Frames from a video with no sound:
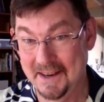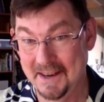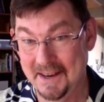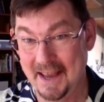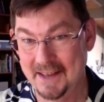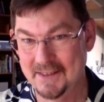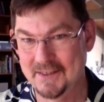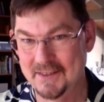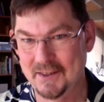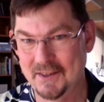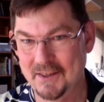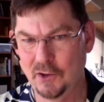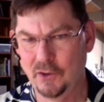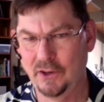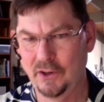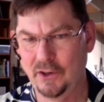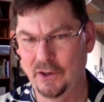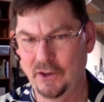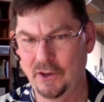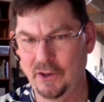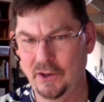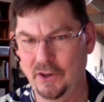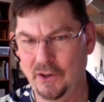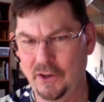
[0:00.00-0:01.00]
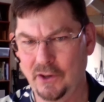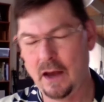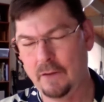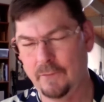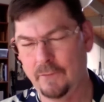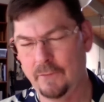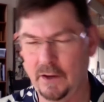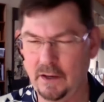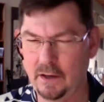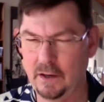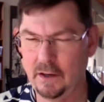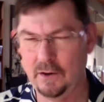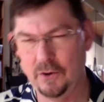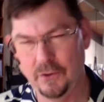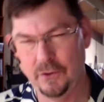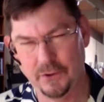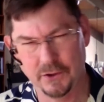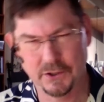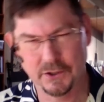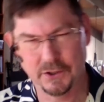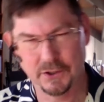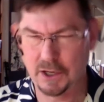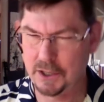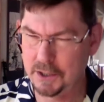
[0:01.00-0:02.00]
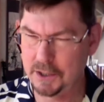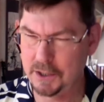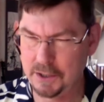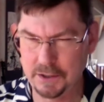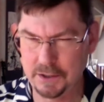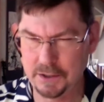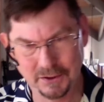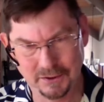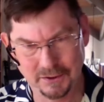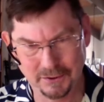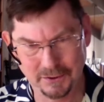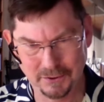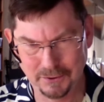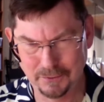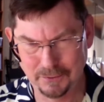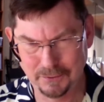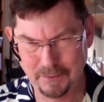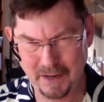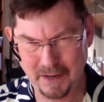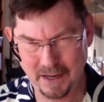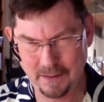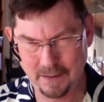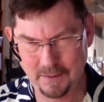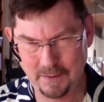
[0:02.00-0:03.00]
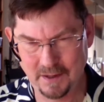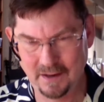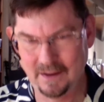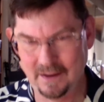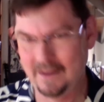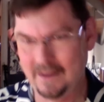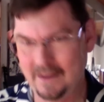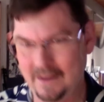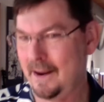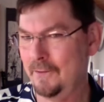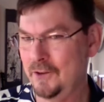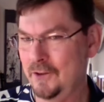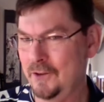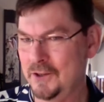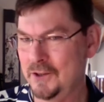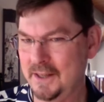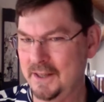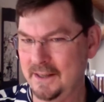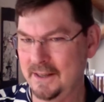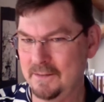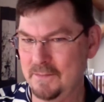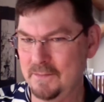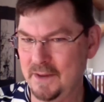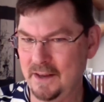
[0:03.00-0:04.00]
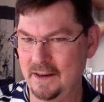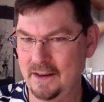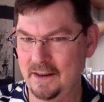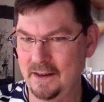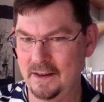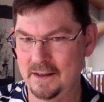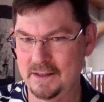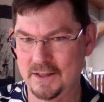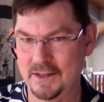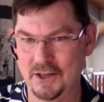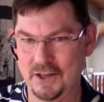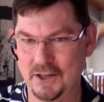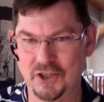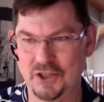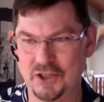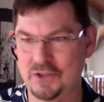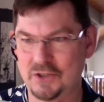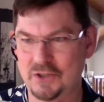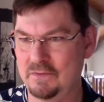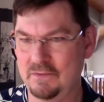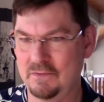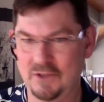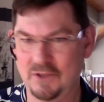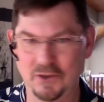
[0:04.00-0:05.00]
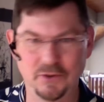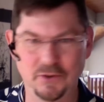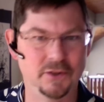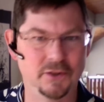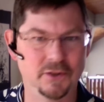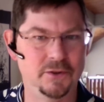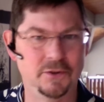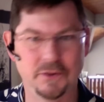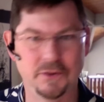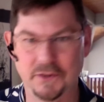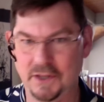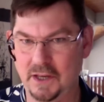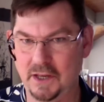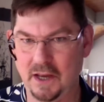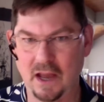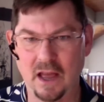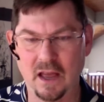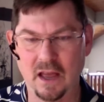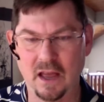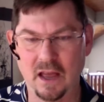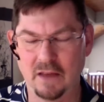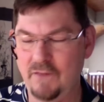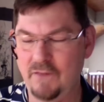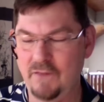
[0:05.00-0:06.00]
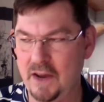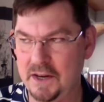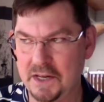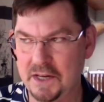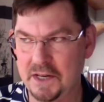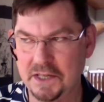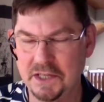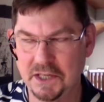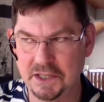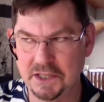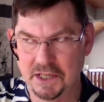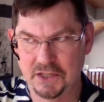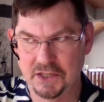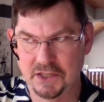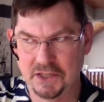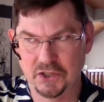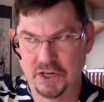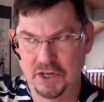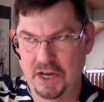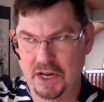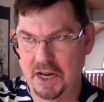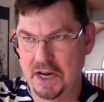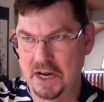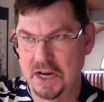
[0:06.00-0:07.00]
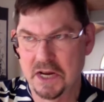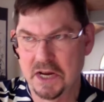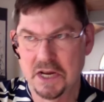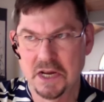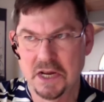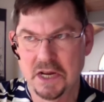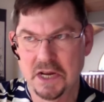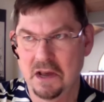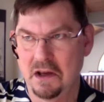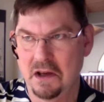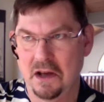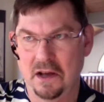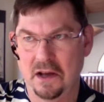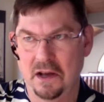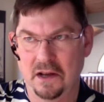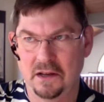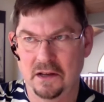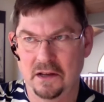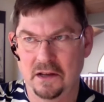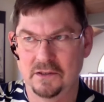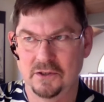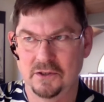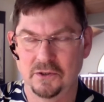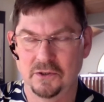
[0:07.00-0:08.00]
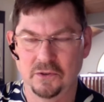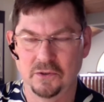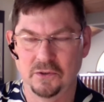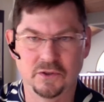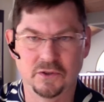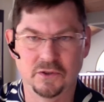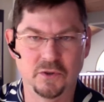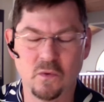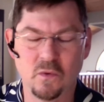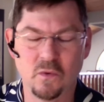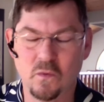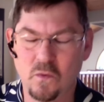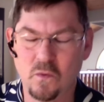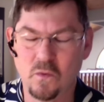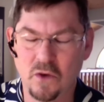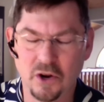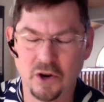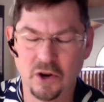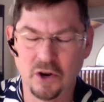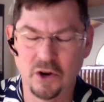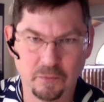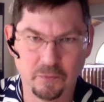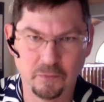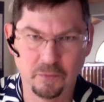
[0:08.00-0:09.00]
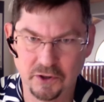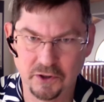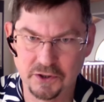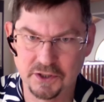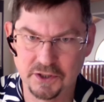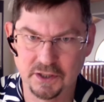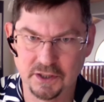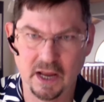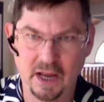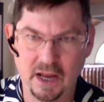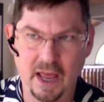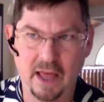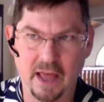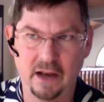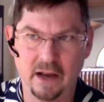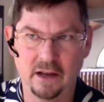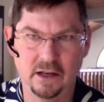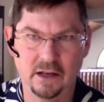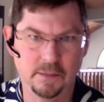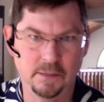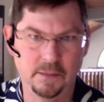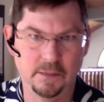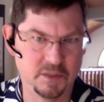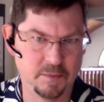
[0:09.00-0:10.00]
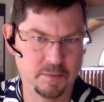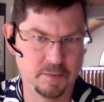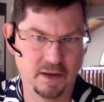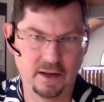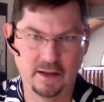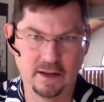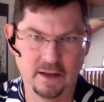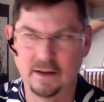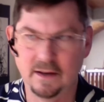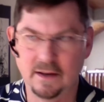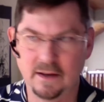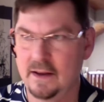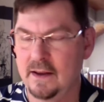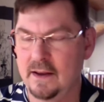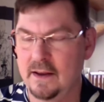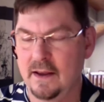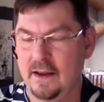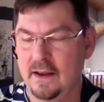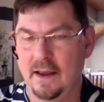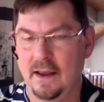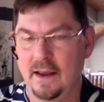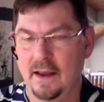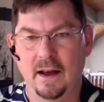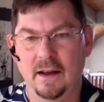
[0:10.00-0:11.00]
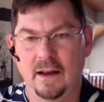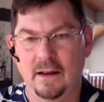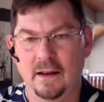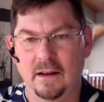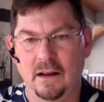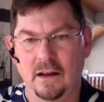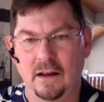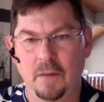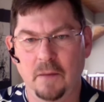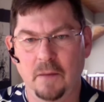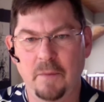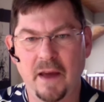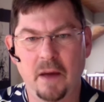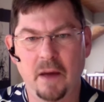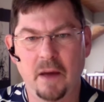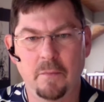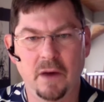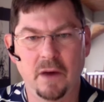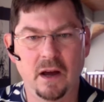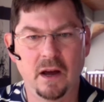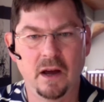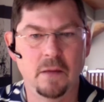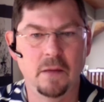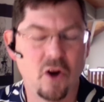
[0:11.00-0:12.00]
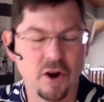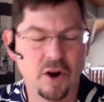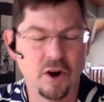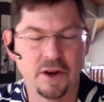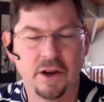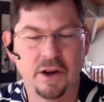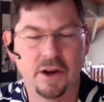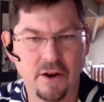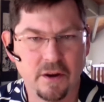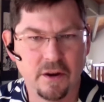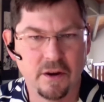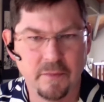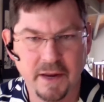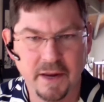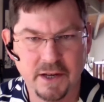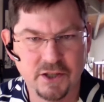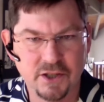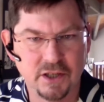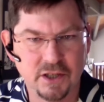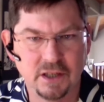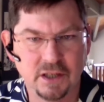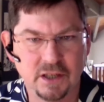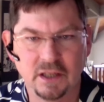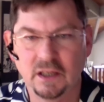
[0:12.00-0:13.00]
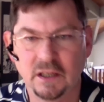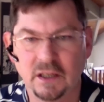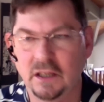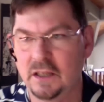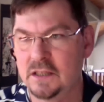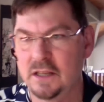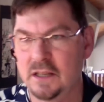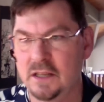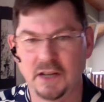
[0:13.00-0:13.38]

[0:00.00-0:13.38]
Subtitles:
And so, they kind of forget who they're talking to maybe, and after 10 minutes, they're just doing the whole thing. In fact, I talked yesterday to a wonderful person at HubSpot about my marketing automation needs.